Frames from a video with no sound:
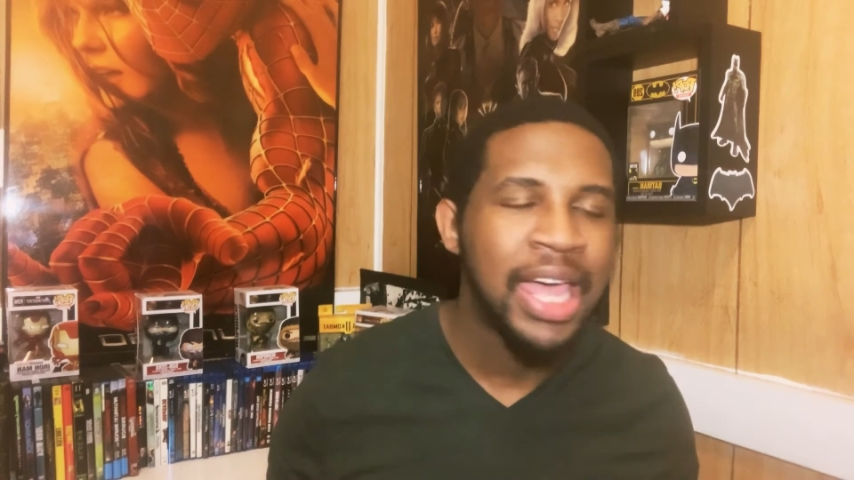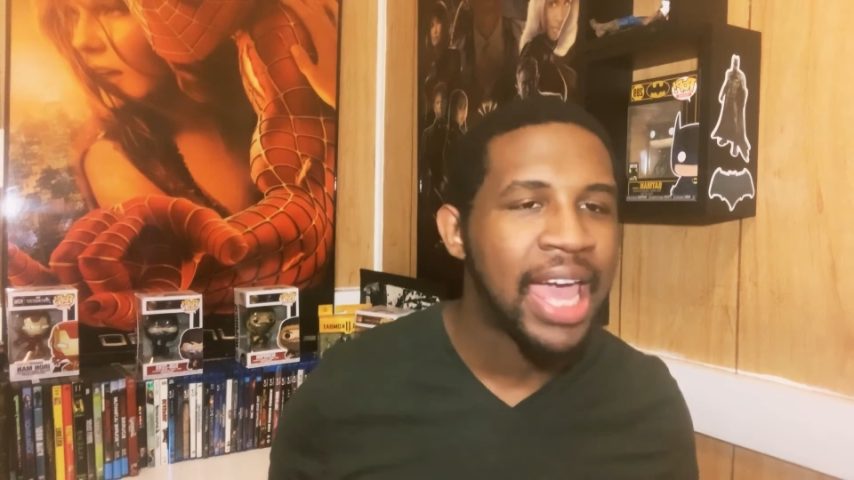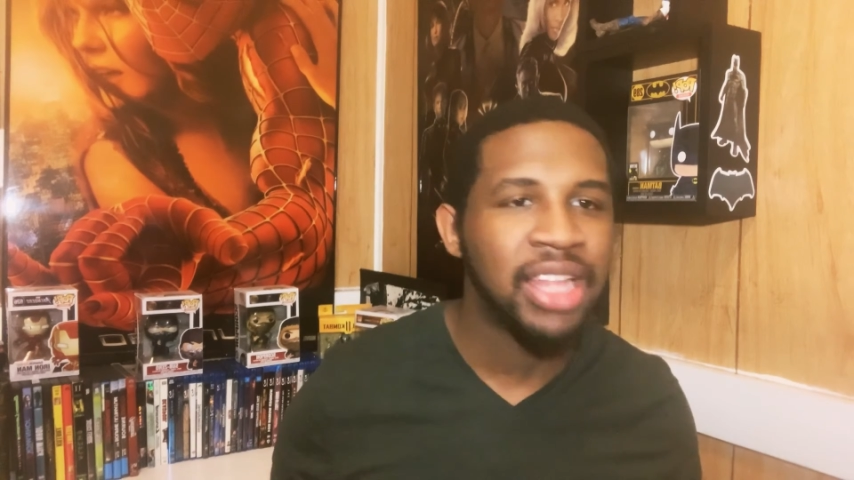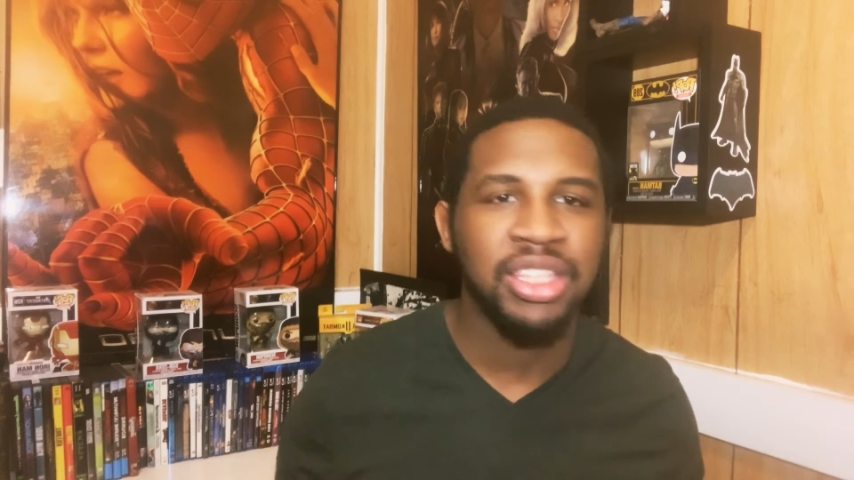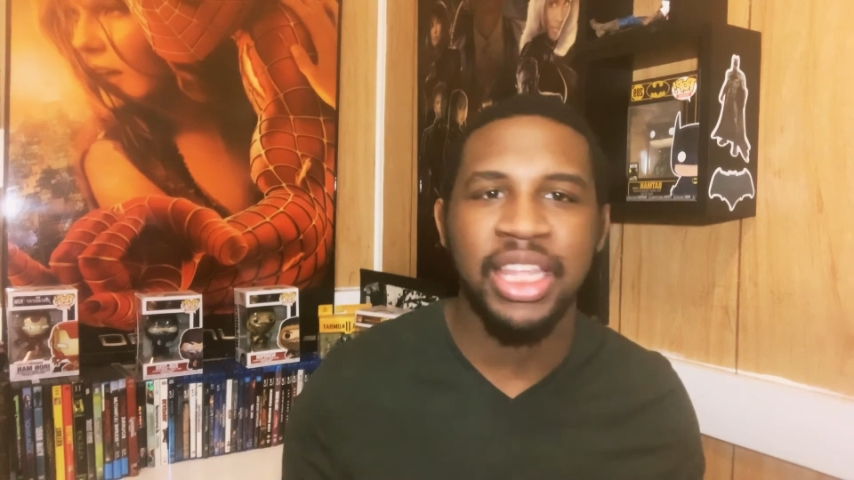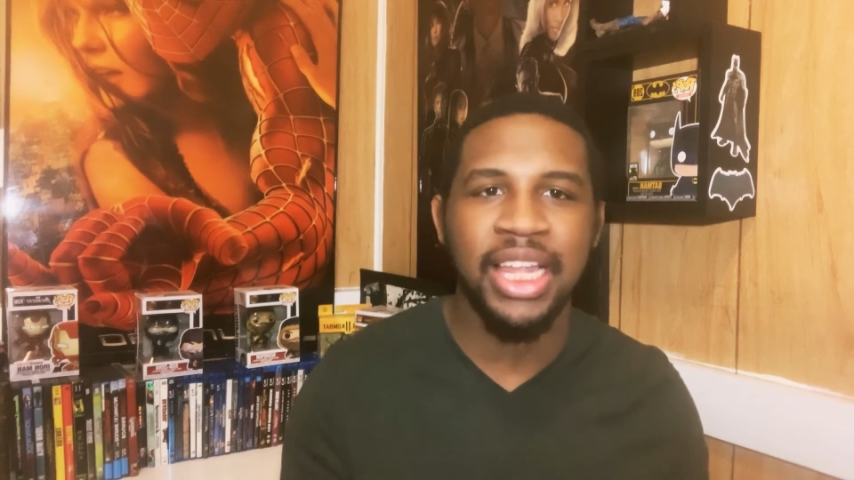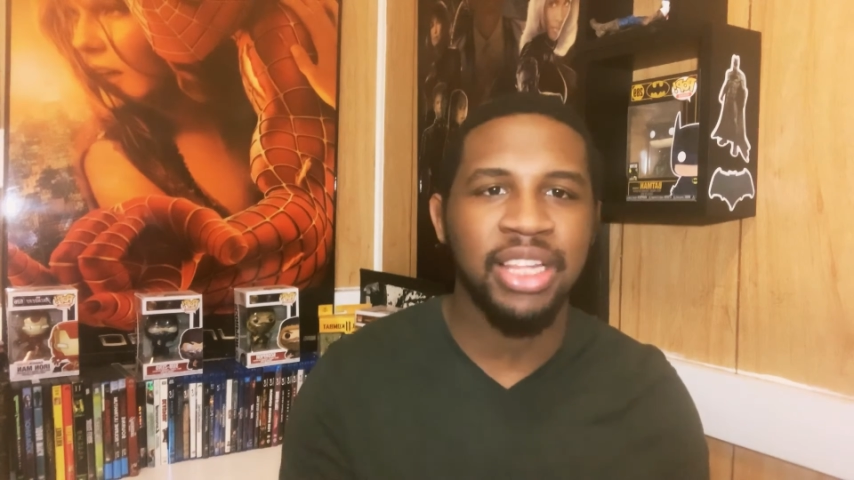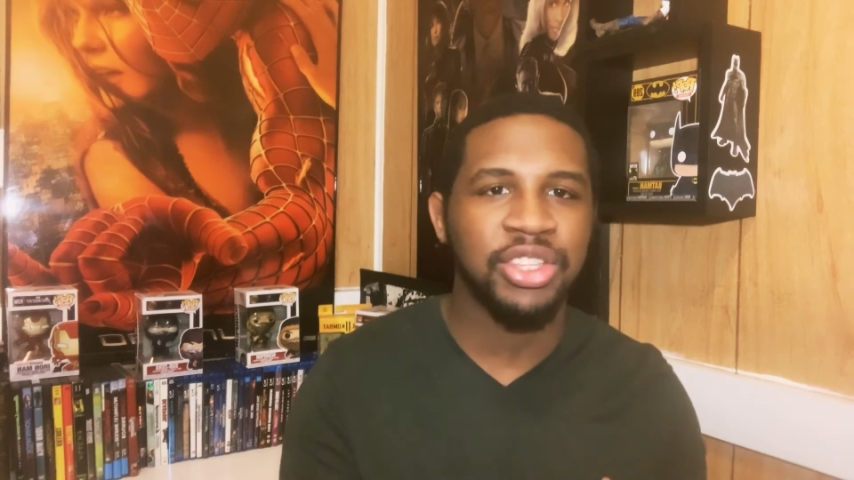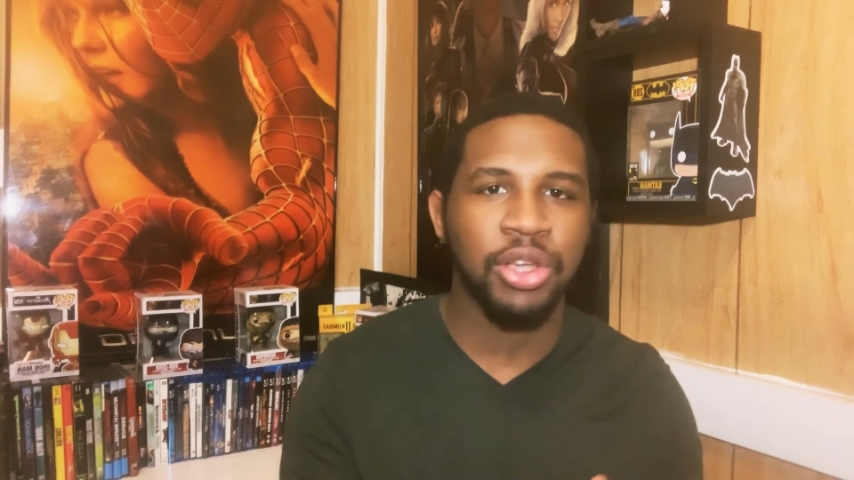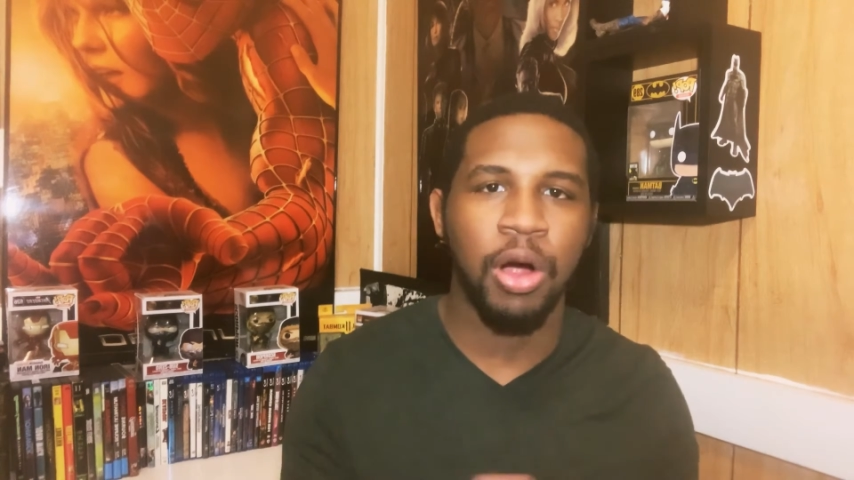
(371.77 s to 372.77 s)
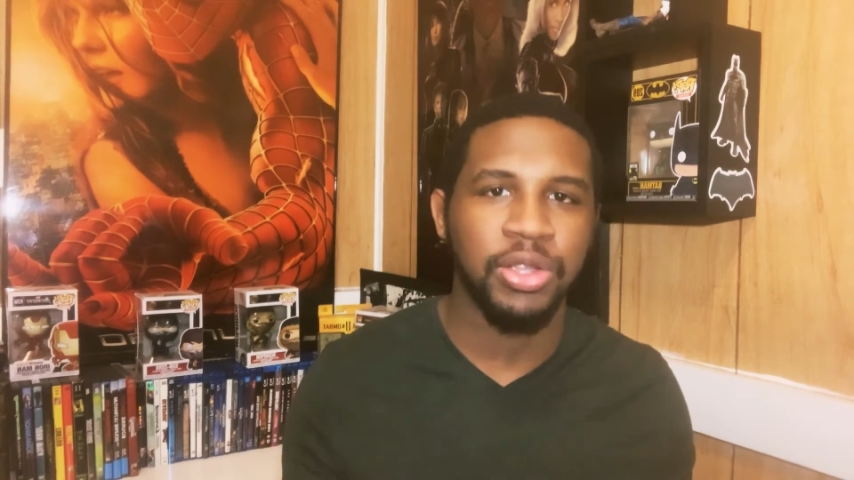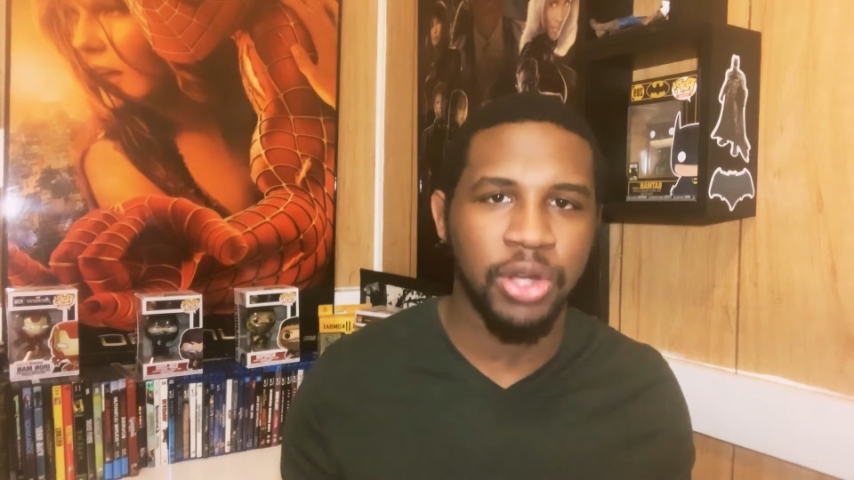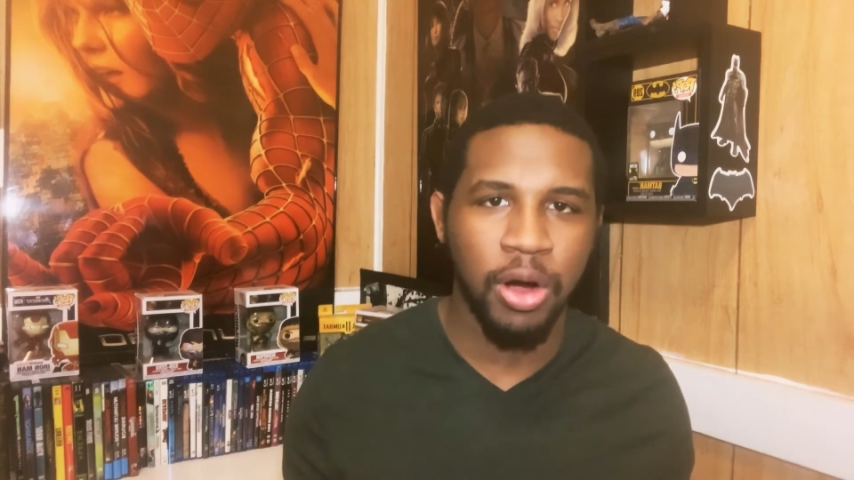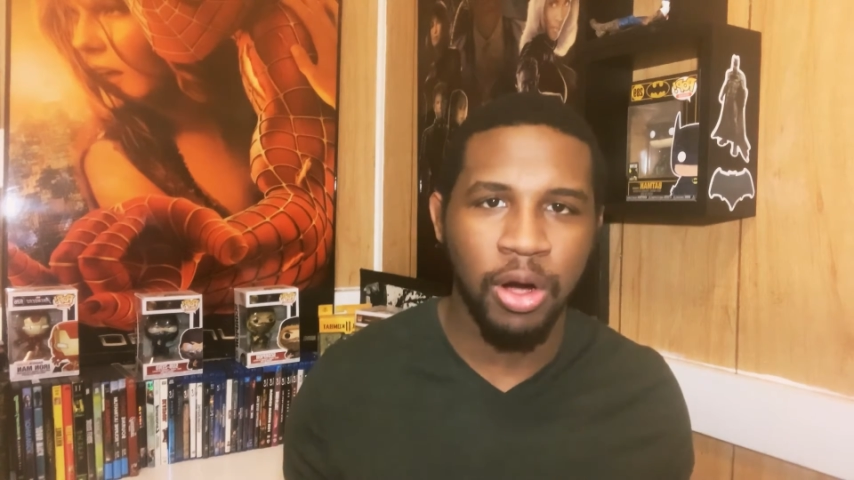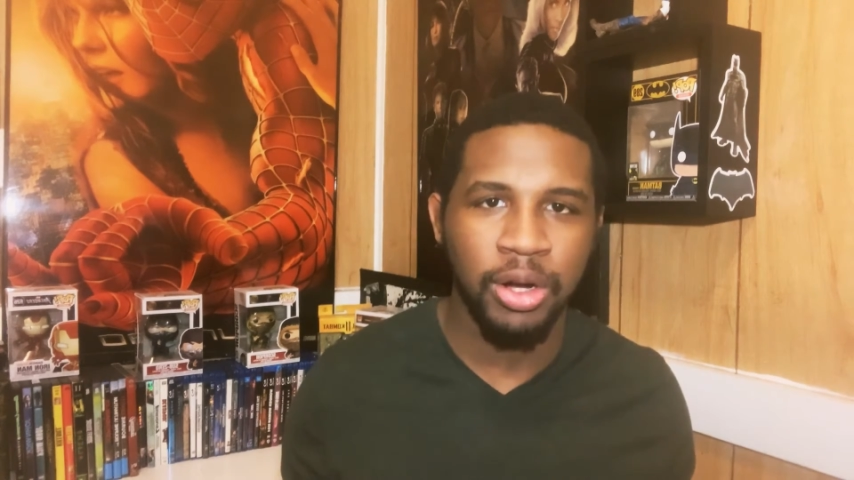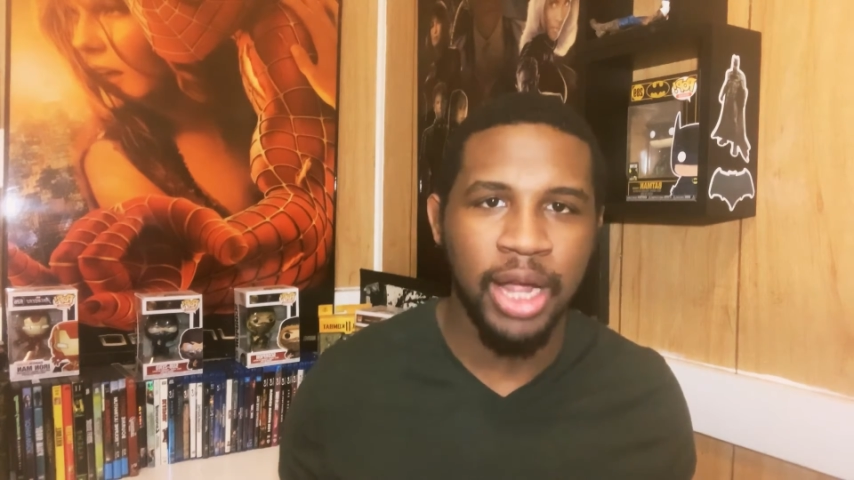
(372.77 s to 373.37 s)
And Stellan Skarsgård